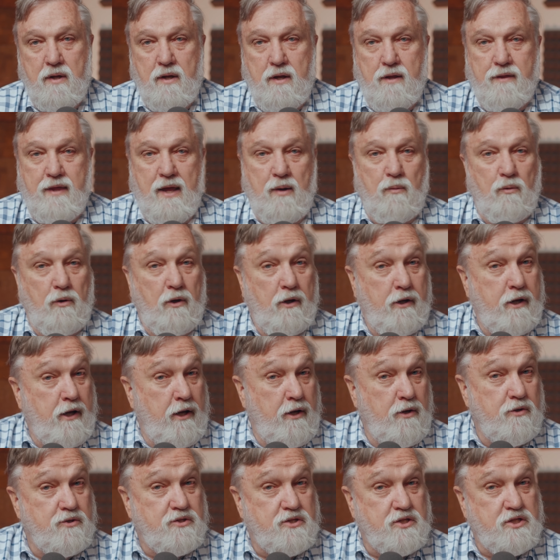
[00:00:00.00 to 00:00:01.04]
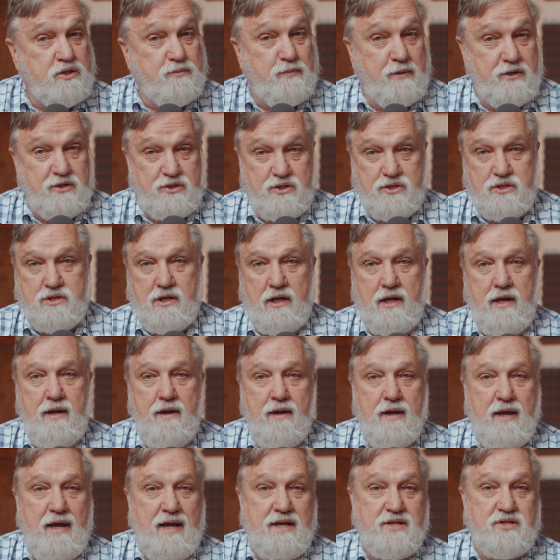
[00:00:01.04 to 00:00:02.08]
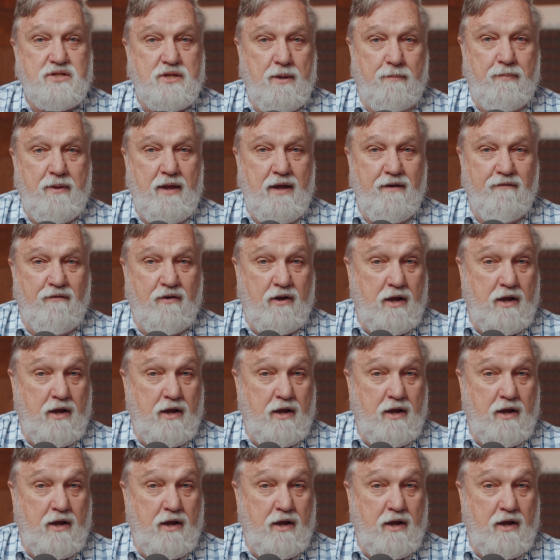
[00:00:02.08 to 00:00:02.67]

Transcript: They will look at you suspiciously as something of a